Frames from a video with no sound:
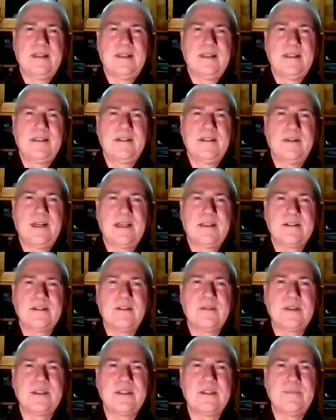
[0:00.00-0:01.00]
Whilst
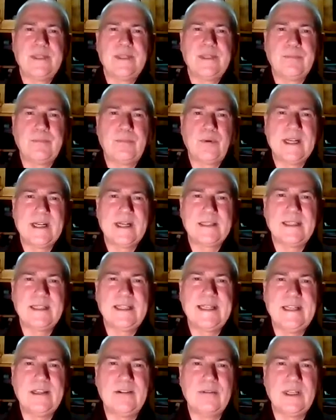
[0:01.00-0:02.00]
also being present
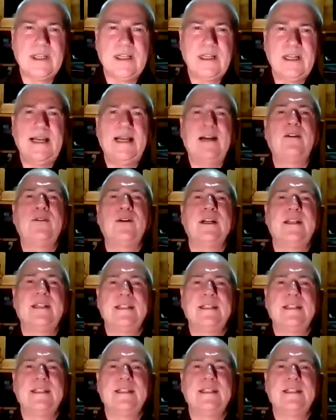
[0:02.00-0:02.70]
here and now,